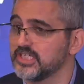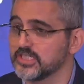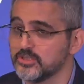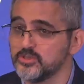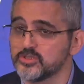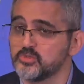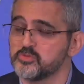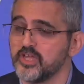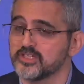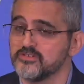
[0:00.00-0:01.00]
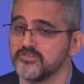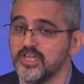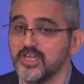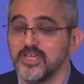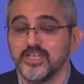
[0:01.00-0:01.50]
and inclusion perspective.
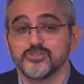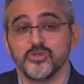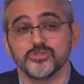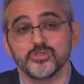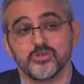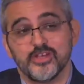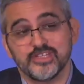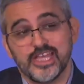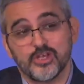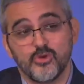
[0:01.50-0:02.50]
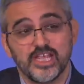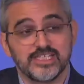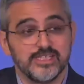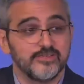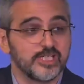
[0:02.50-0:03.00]
It's also driving that
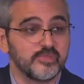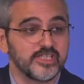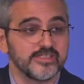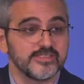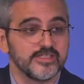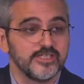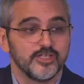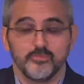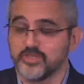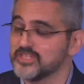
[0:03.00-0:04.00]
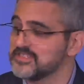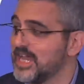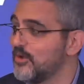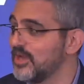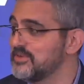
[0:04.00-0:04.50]
creativity piece, because
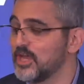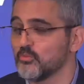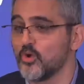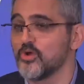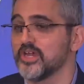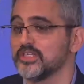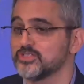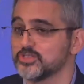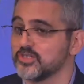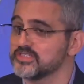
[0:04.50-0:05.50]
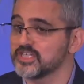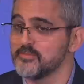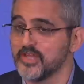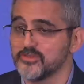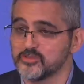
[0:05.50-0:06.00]
now I'm not worried and stressing
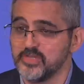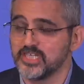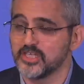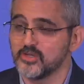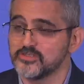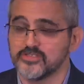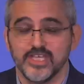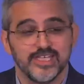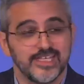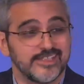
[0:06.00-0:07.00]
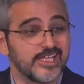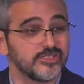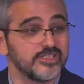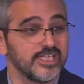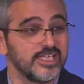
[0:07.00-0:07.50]
about those meeting notes. It's
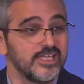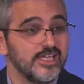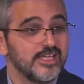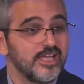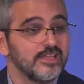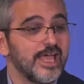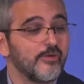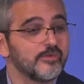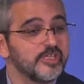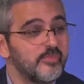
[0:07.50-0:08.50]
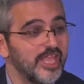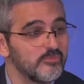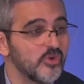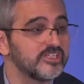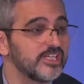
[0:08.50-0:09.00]
actually allowing me to pay
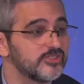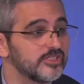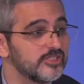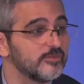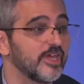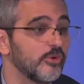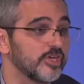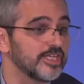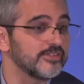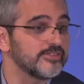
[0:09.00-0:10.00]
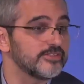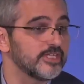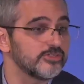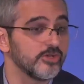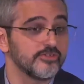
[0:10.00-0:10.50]
more attention to my audience.
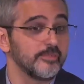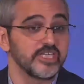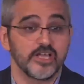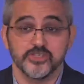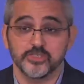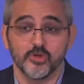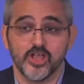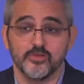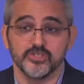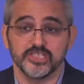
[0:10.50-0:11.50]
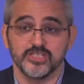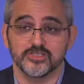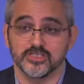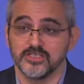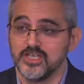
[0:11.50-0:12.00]
And so if I'm in a customer
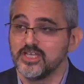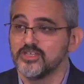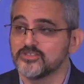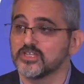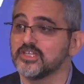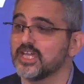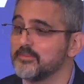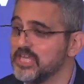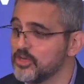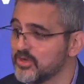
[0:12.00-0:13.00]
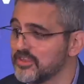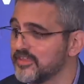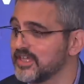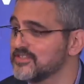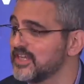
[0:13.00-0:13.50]
conversation, suddenly I'm hearing
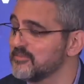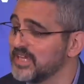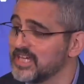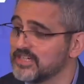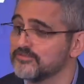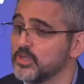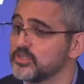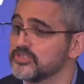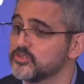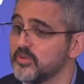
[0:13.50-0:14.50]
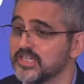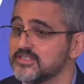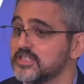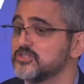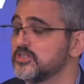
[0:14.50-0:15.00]
things that I may not have noticed or paid
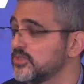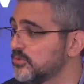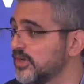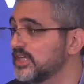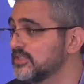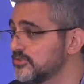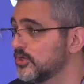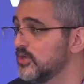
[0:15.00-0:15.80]
attention to, right? And so